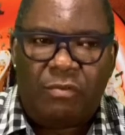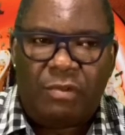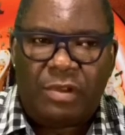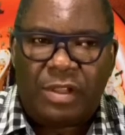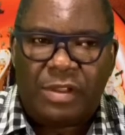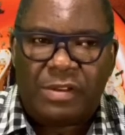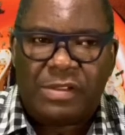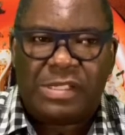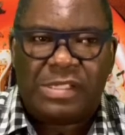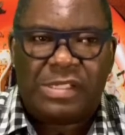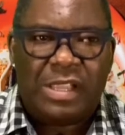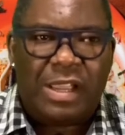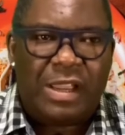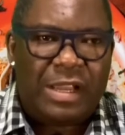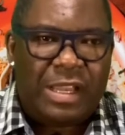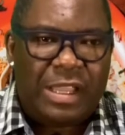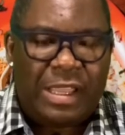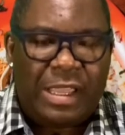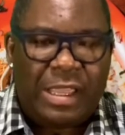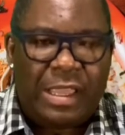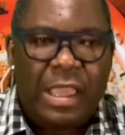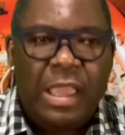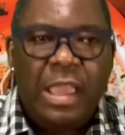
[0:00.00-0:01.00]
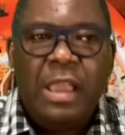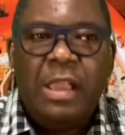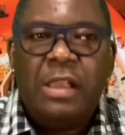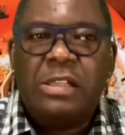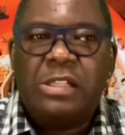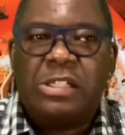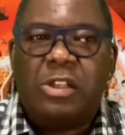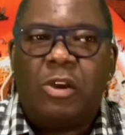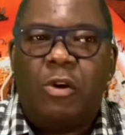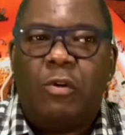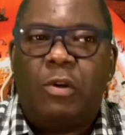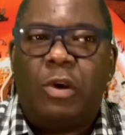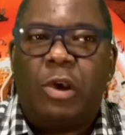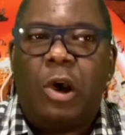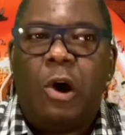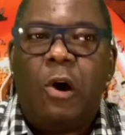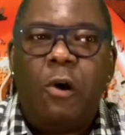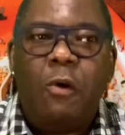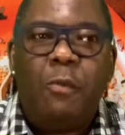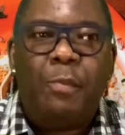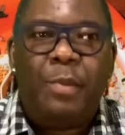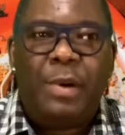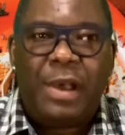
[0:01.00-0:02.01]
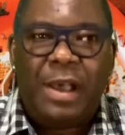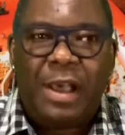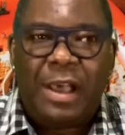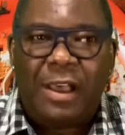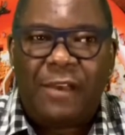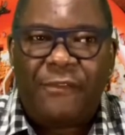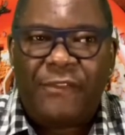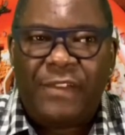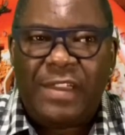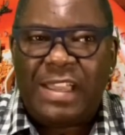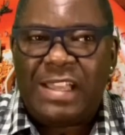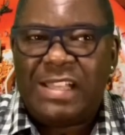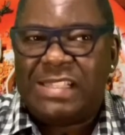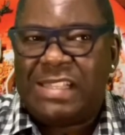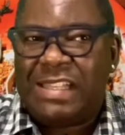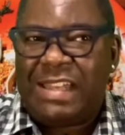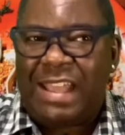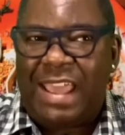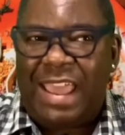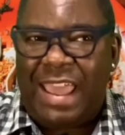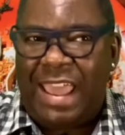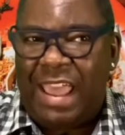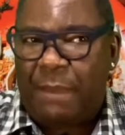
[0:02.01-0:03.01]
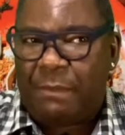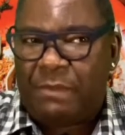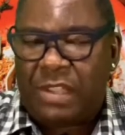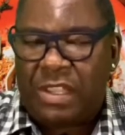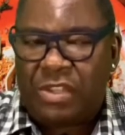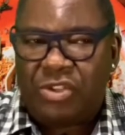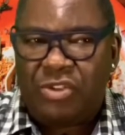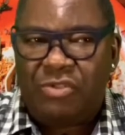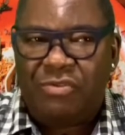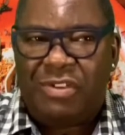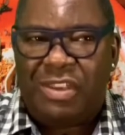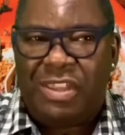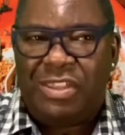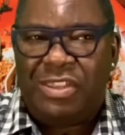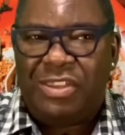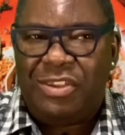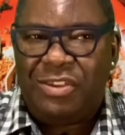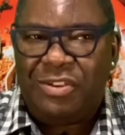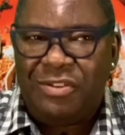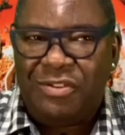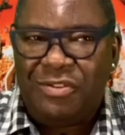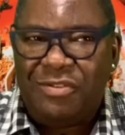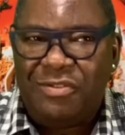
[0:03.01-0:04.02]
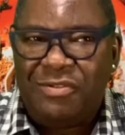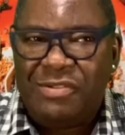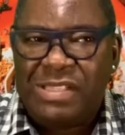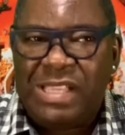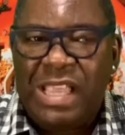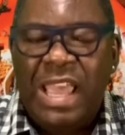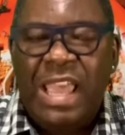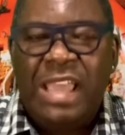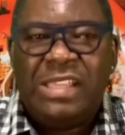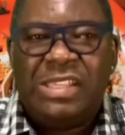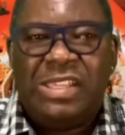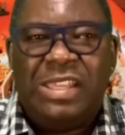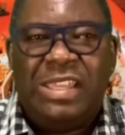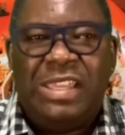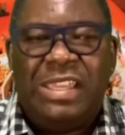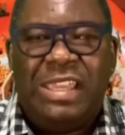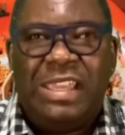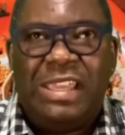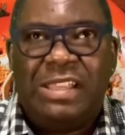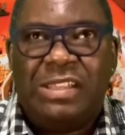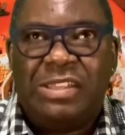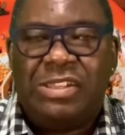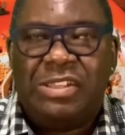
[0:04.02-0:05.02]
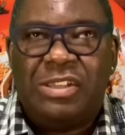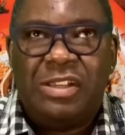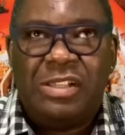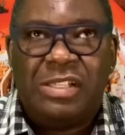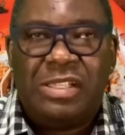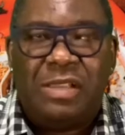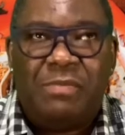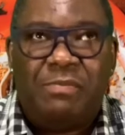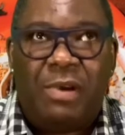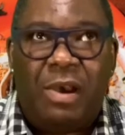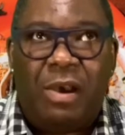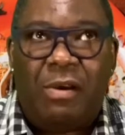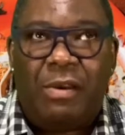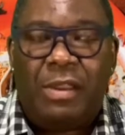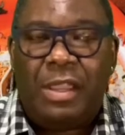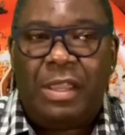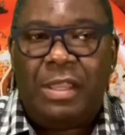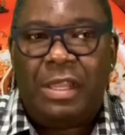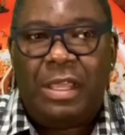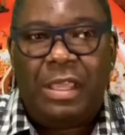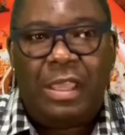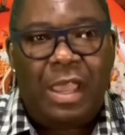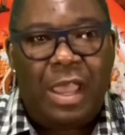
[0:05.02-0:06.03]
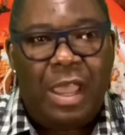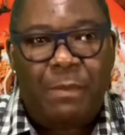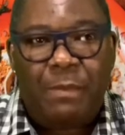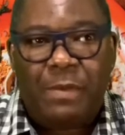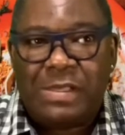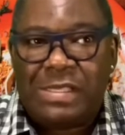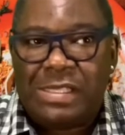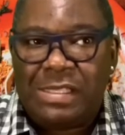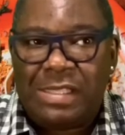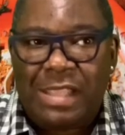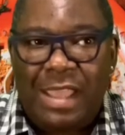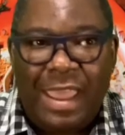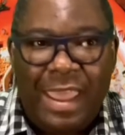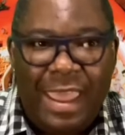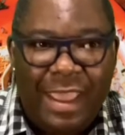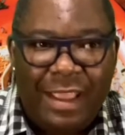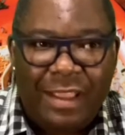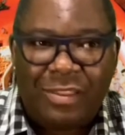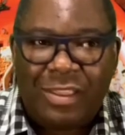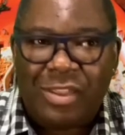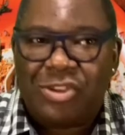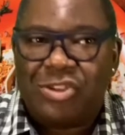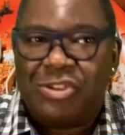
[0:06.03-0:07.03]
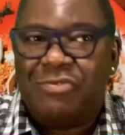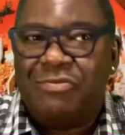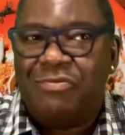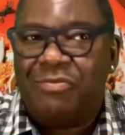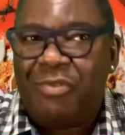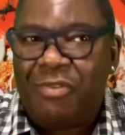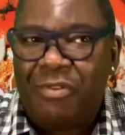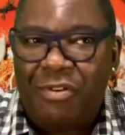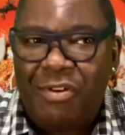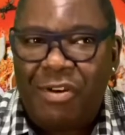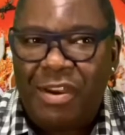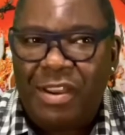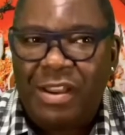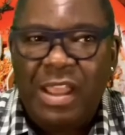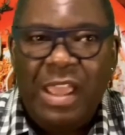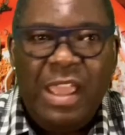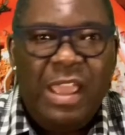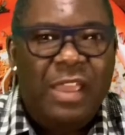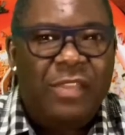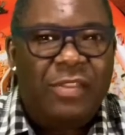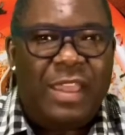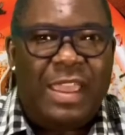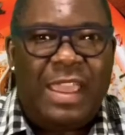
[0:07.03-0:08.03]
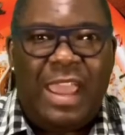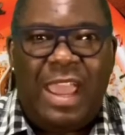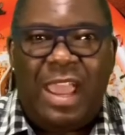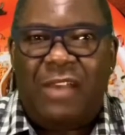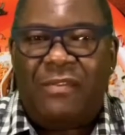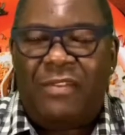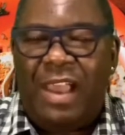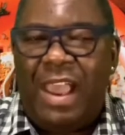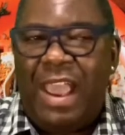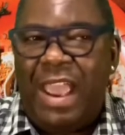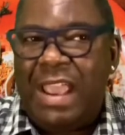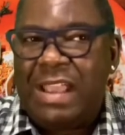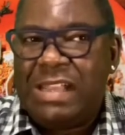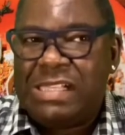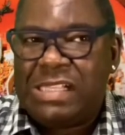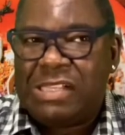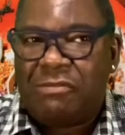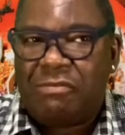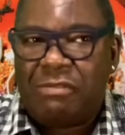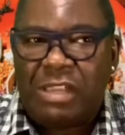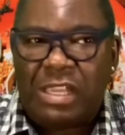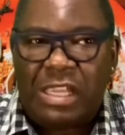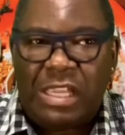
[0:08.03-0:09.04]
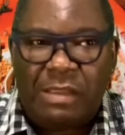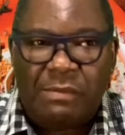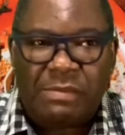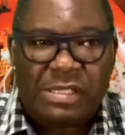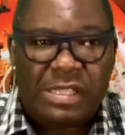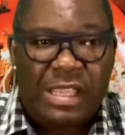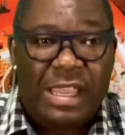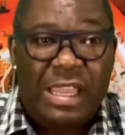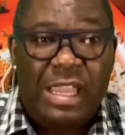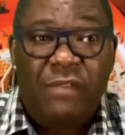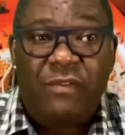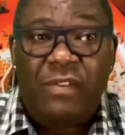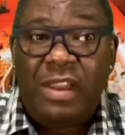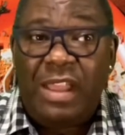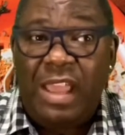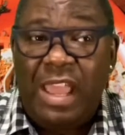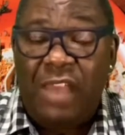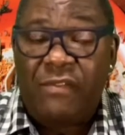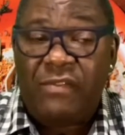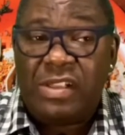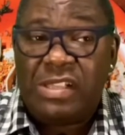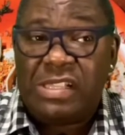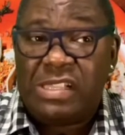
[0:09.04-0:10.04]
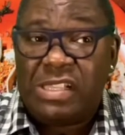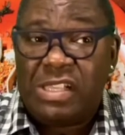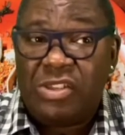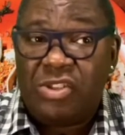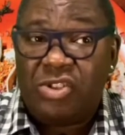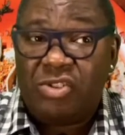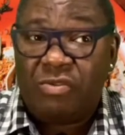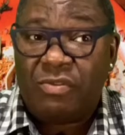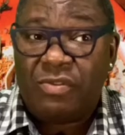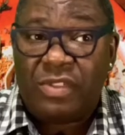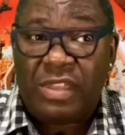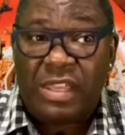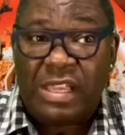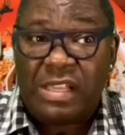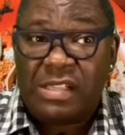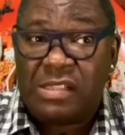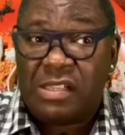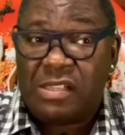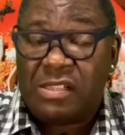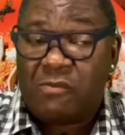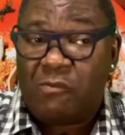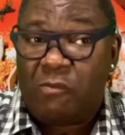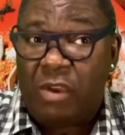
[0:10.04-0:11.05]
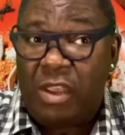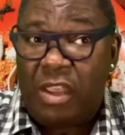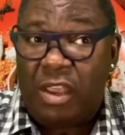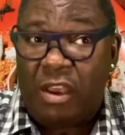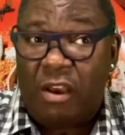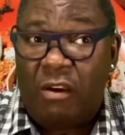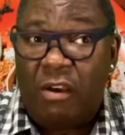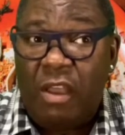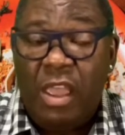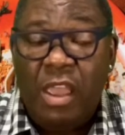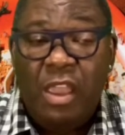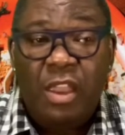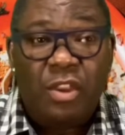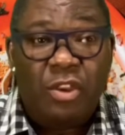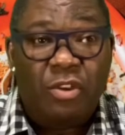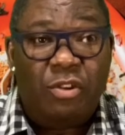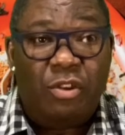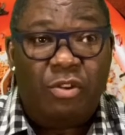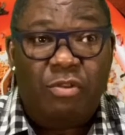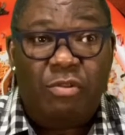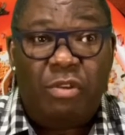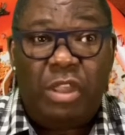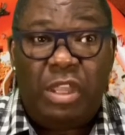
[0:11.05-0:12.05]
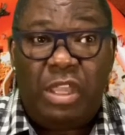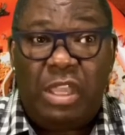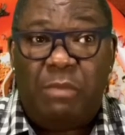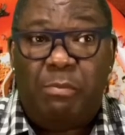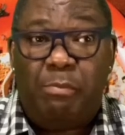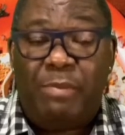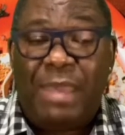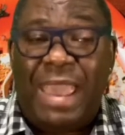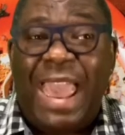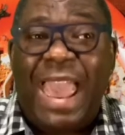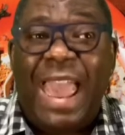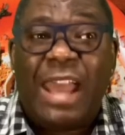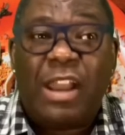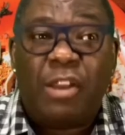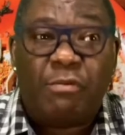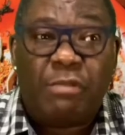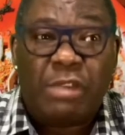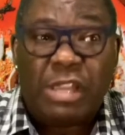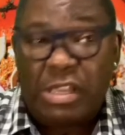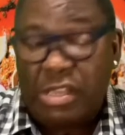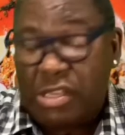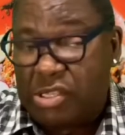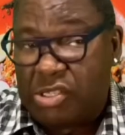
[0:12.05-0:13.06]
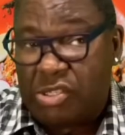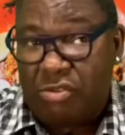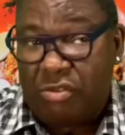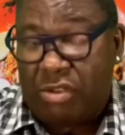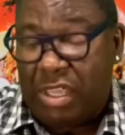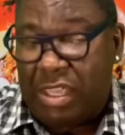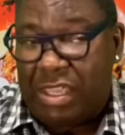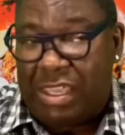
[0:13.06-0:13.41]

when they're studying. So GoPuff is an app that you can use to get just about any type of snack that you want. They have ice creams. They even have essential things as well. You know, you can get batteries. You can